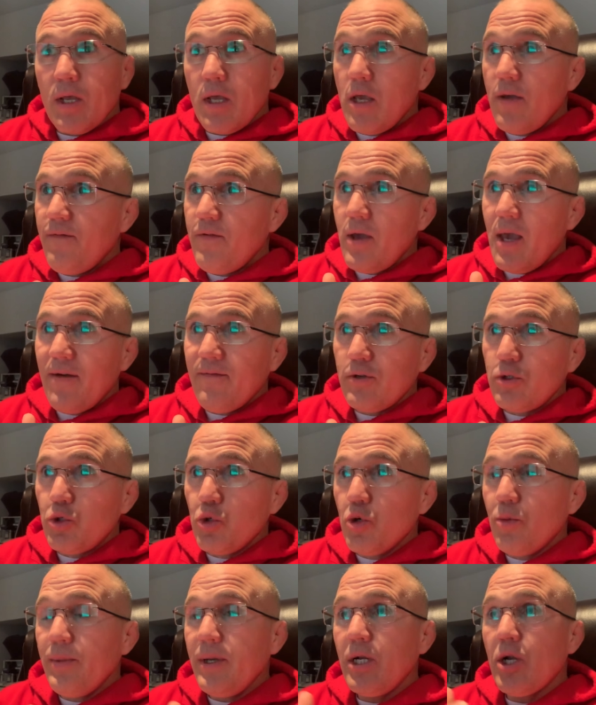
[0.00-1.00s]
If you have a
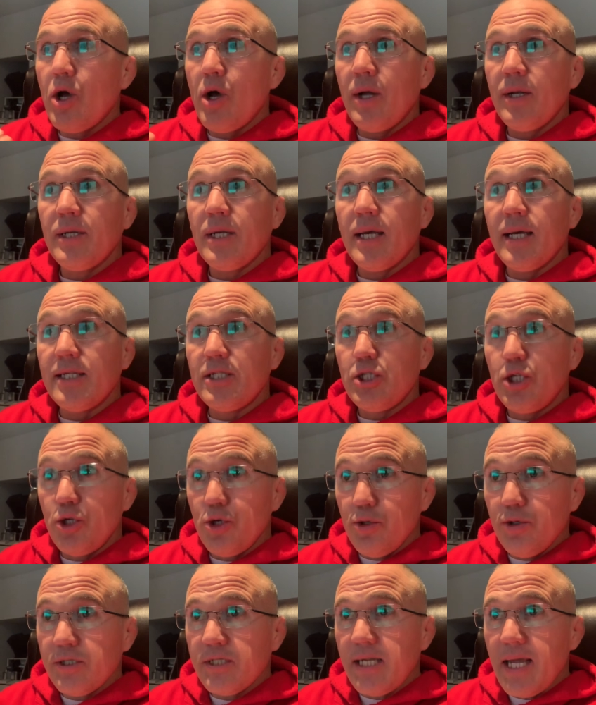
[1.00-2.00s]
dual meet on a
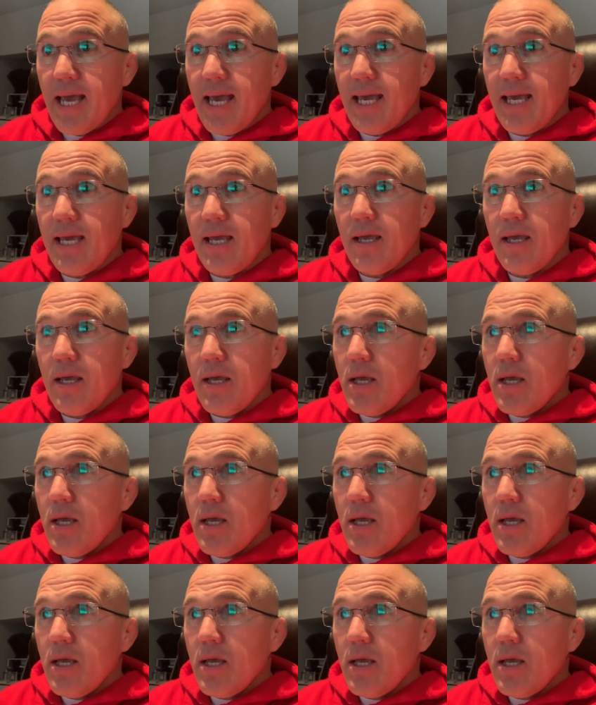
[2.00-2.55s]
Tuesday,